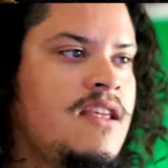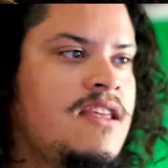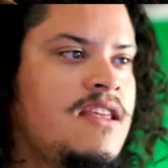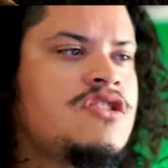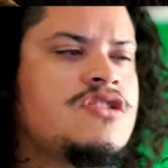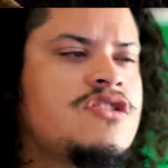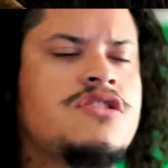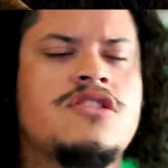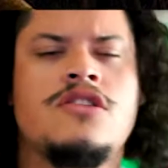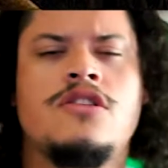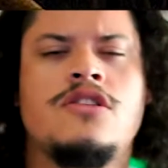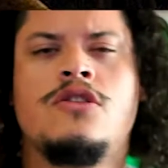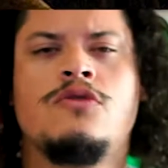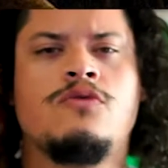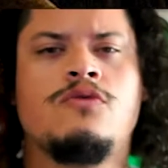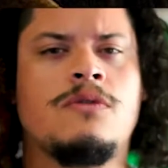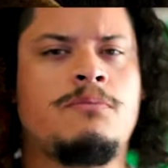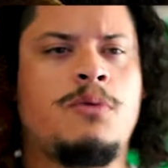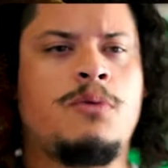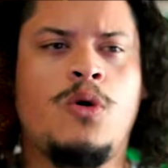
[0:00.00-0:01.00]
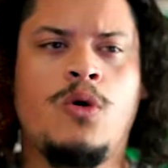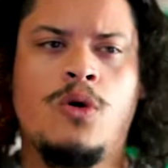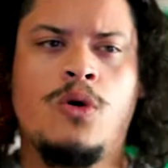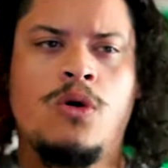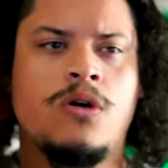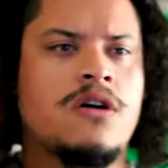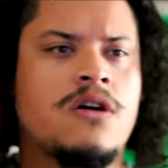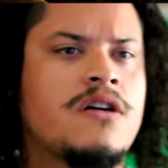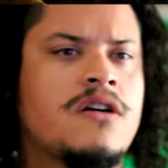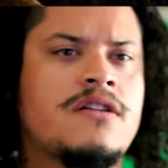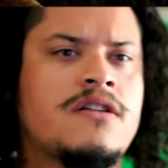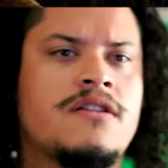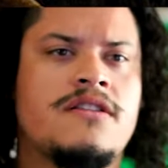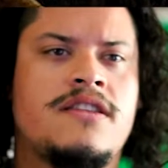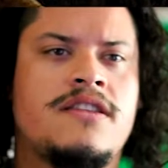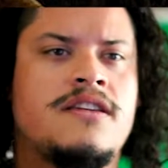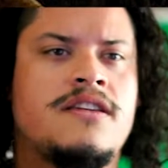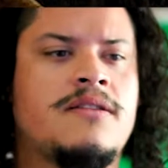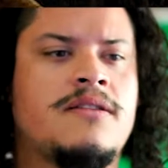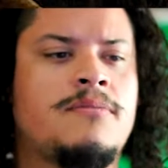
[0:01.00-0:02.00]
Just the rapport,
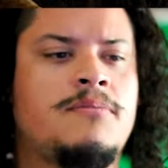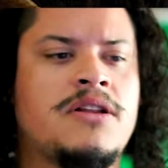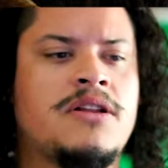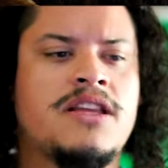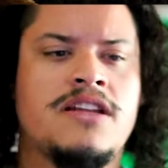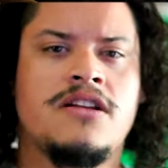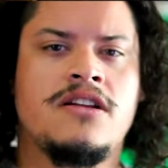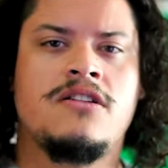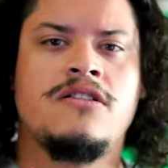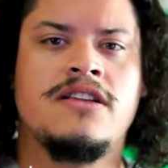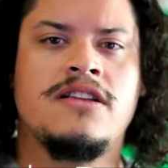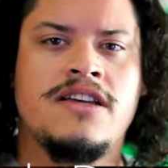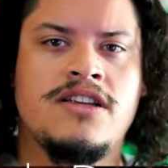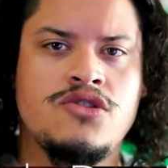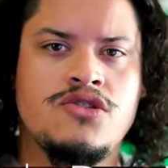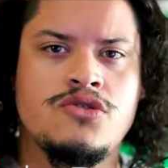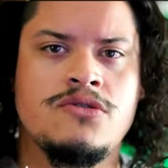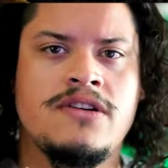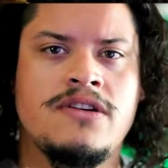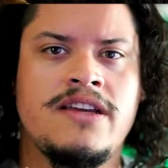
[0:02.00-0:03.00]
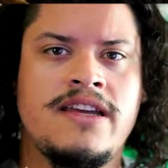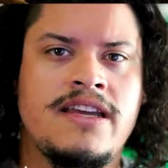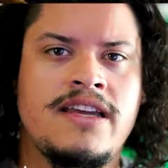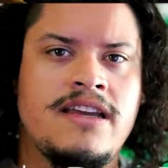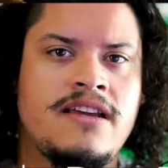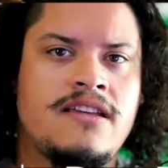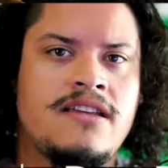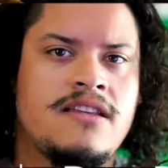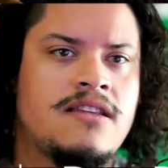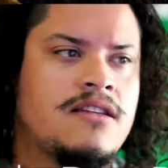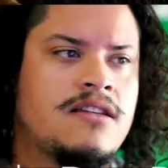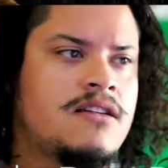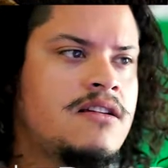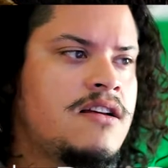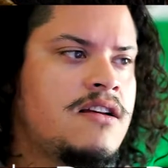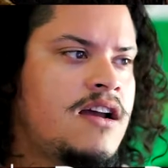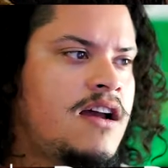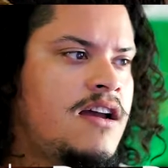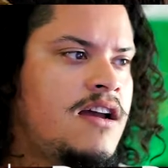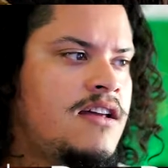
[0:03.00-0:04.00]
the political intrigue, the
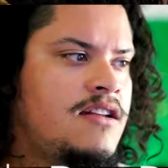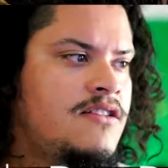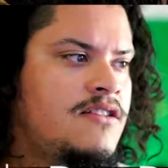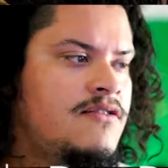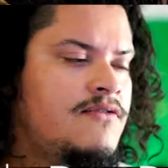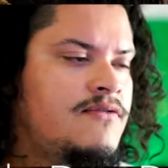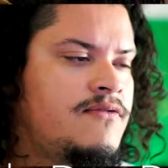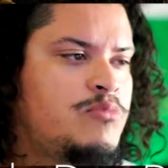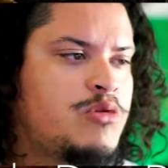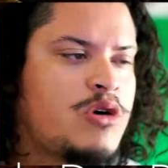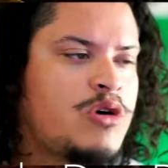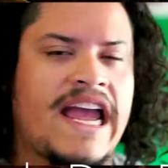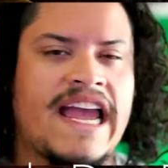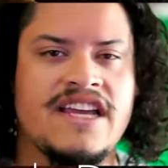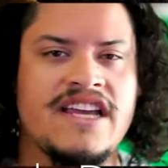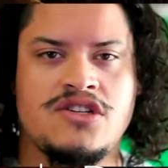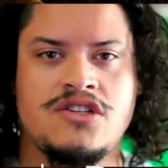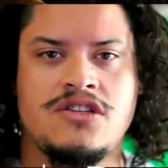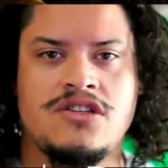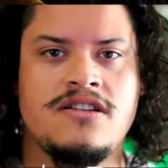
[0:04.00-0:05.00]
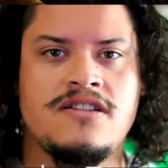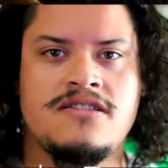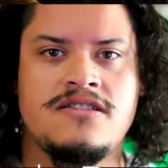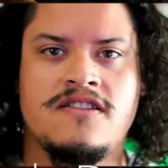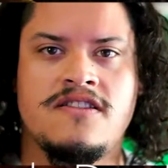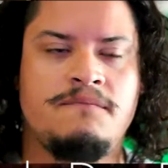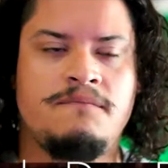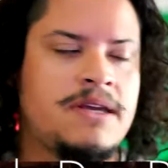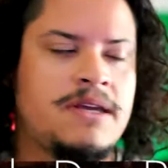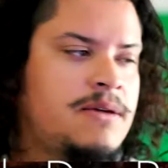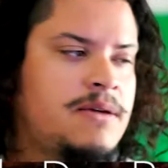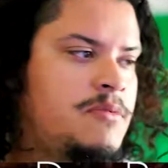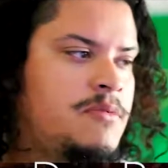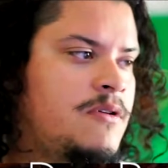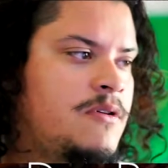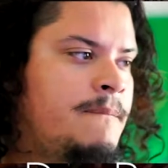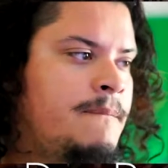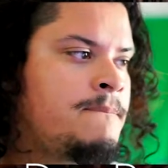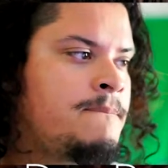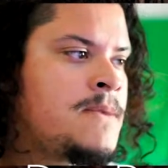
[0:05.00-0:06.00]
kind of brashness of
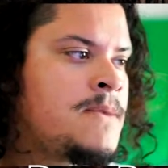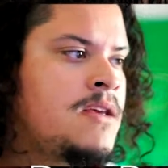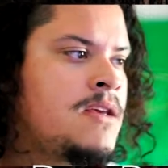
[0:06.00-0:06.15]
people.